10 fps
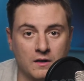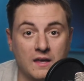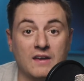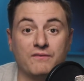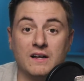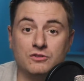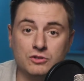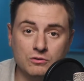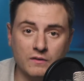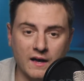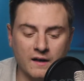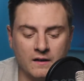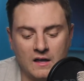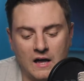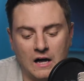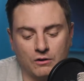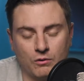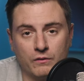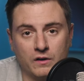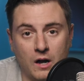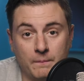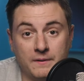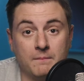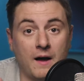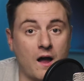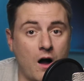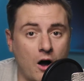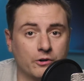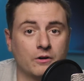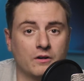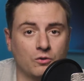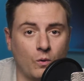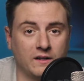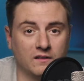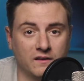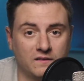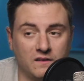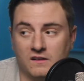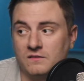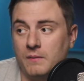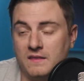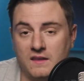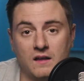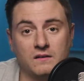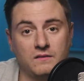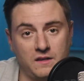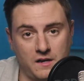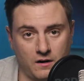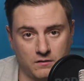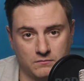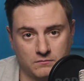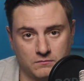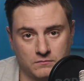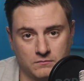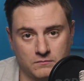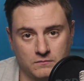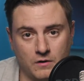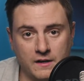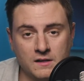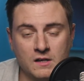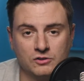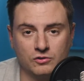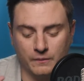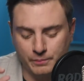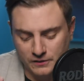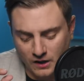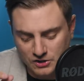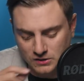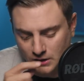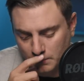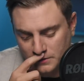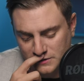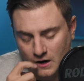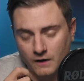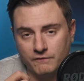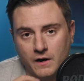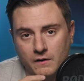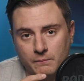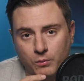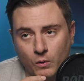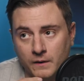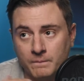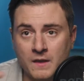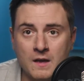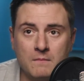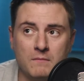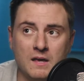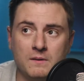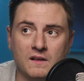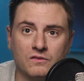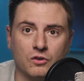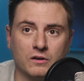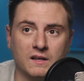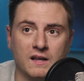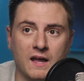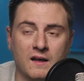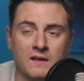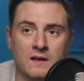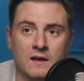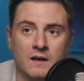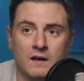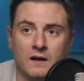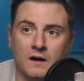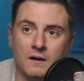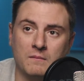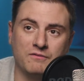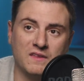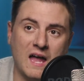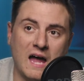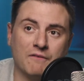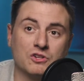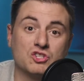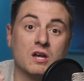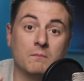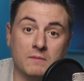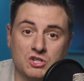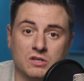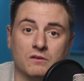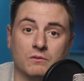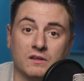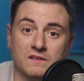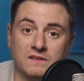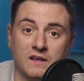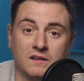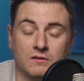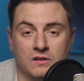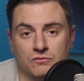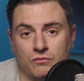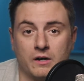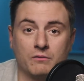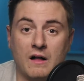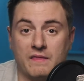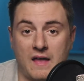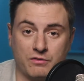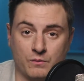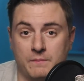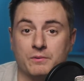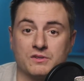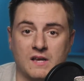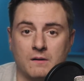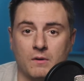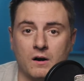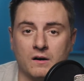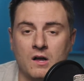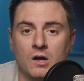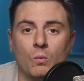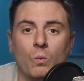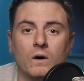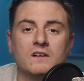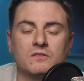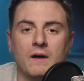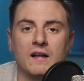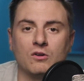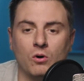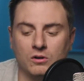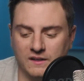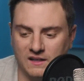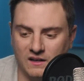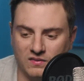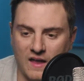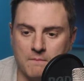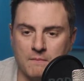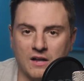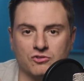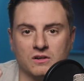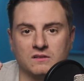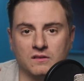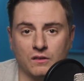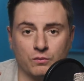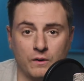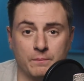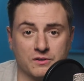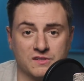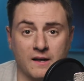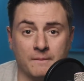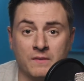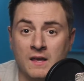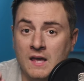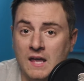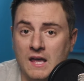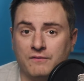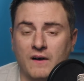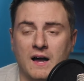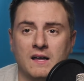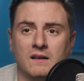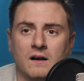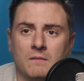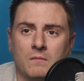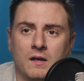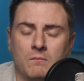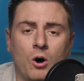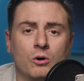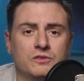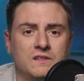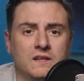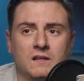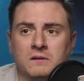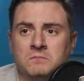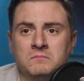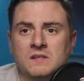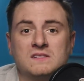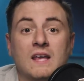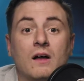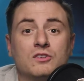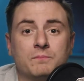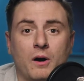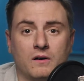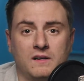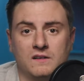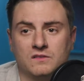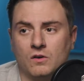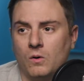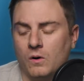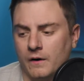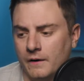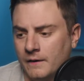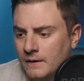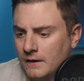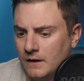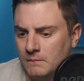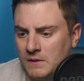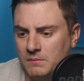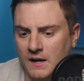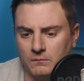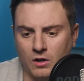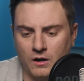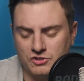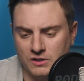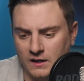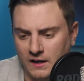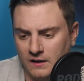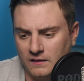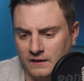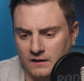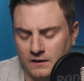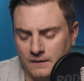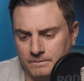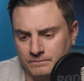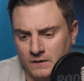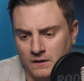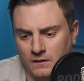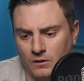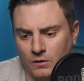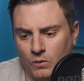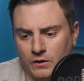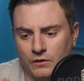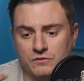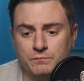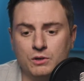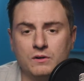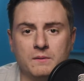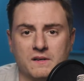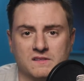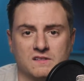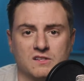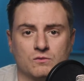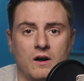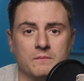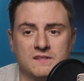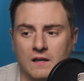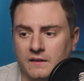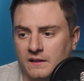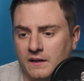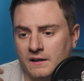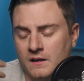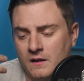If I do that, I'll grow the company by 120 listings by the end of the year, right? So the production numbers are very important. Maybe it's looking at if the average commission in real estate is right around that 3% mark, what is my goal to get that metric to the 3%? If I am hosting sales parties, or maybe I'm launching one of those beauty businesses where I'm selling